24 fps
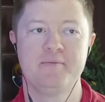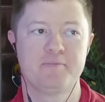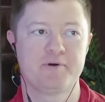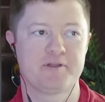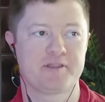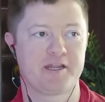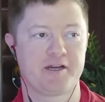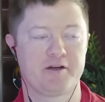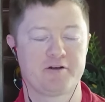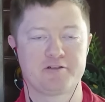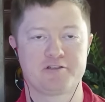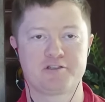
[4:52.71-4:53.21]
But
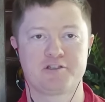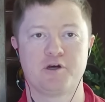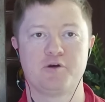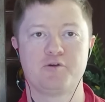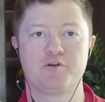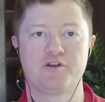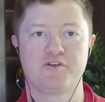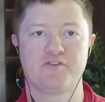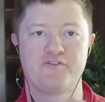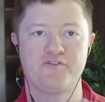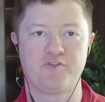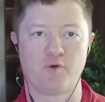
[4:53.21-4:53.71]
they are so
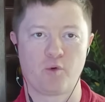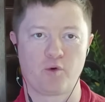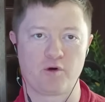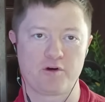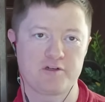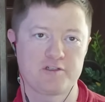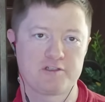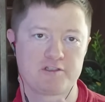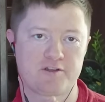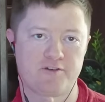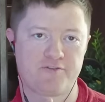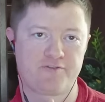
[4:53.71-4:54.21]

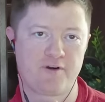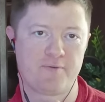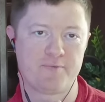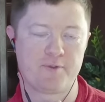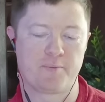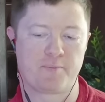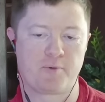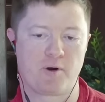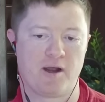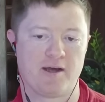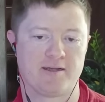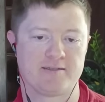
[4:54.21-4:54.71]
divorced from
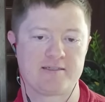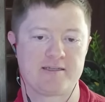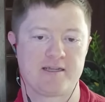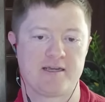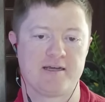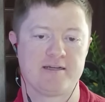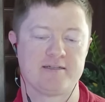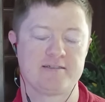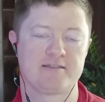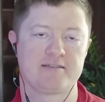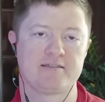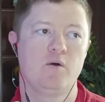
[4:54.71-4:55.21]
the
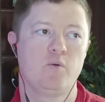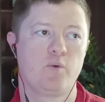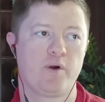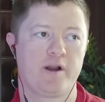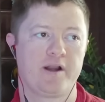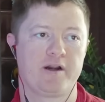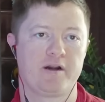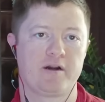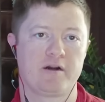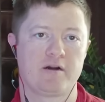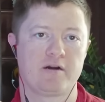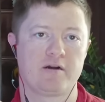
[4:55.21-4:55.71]
process
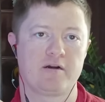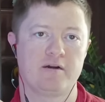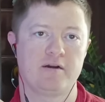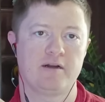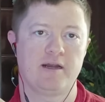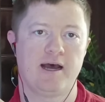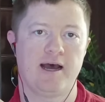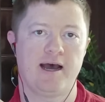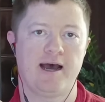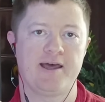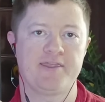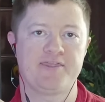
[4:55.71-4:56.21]
where
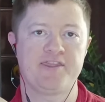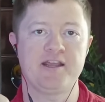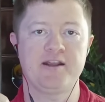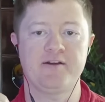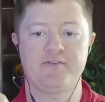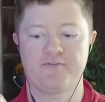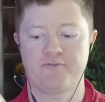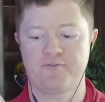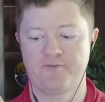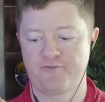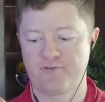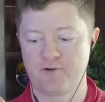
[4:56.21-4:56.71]
I
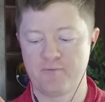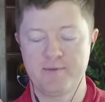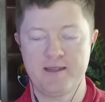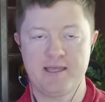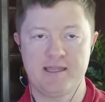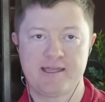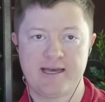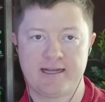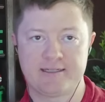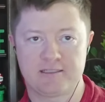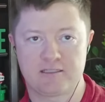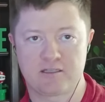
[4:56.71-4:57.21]
think for me,
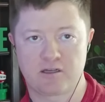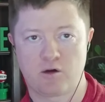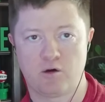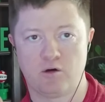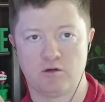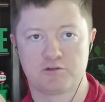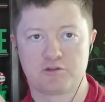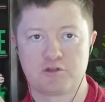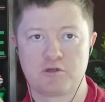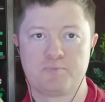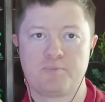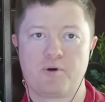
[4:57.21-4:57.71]
that's the
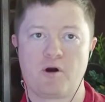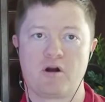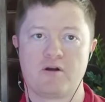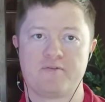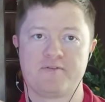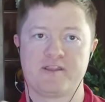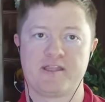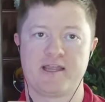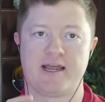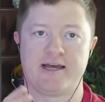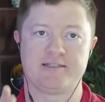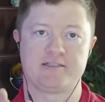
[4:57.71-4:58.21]
cultural part of
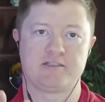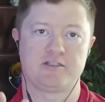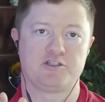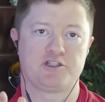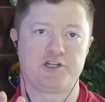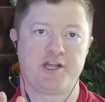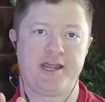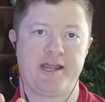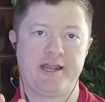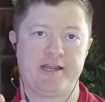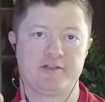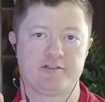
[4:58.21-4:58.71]
it that has to
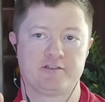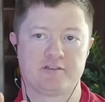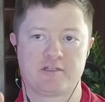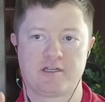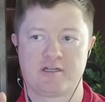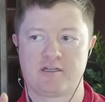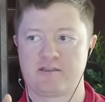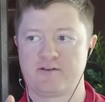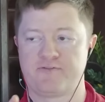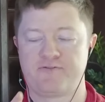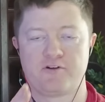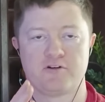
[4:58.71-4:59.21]
change. Is
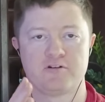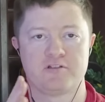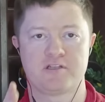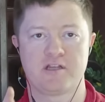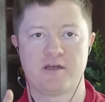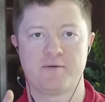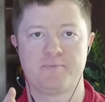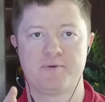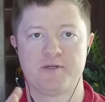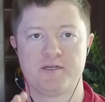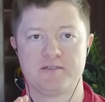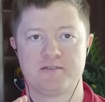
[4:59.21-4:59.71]
like the first
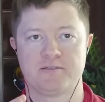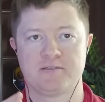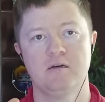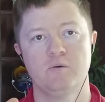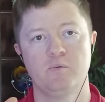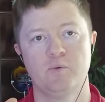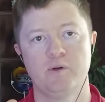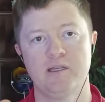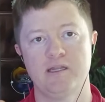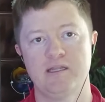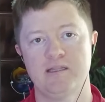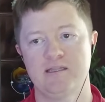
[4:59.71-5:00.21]
step is
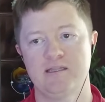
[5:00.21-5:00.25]
we need